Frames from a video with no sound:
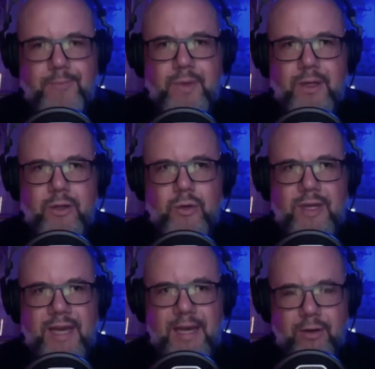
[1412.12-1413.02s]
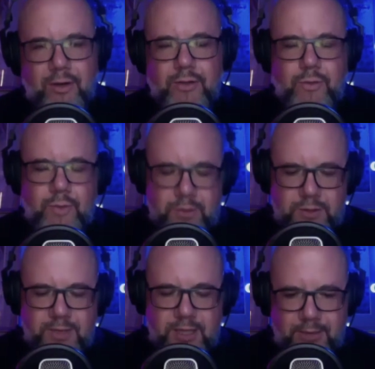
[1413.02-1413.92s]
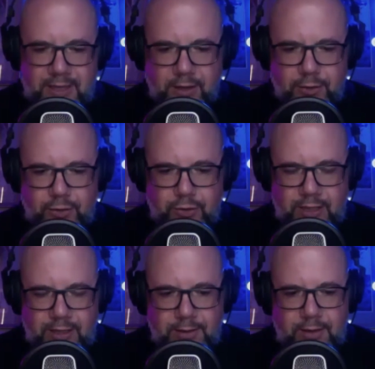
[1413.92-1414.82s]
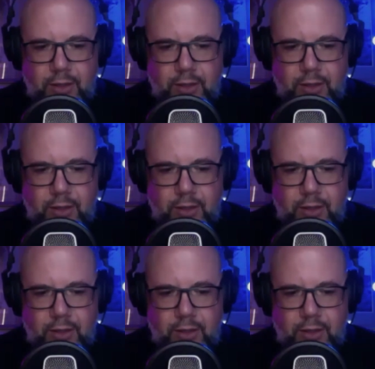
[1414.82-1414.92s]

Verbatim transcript: you cannot you, we were speaking about health earlier.